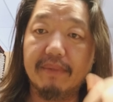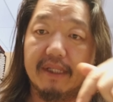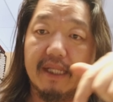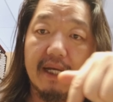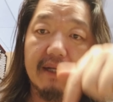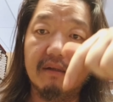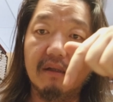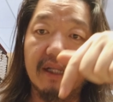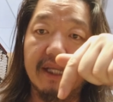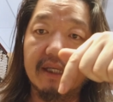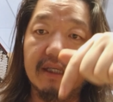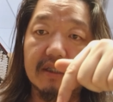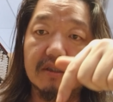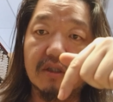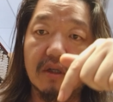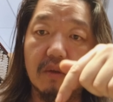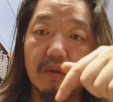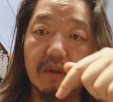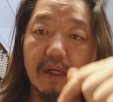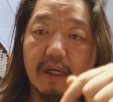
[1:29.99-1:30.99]
But that link
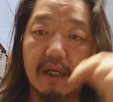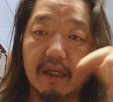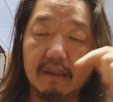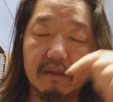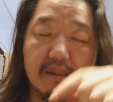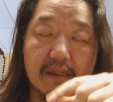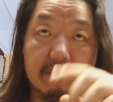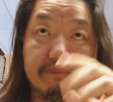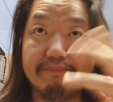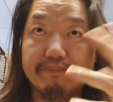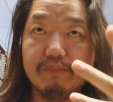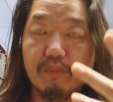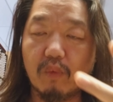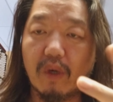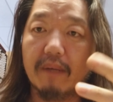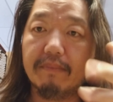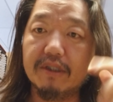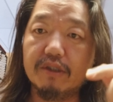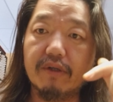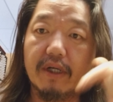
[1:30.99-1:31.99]
is, oh, uh, the
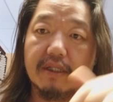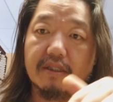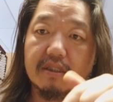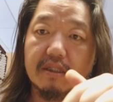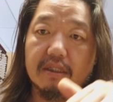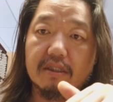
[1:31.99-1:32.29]
web address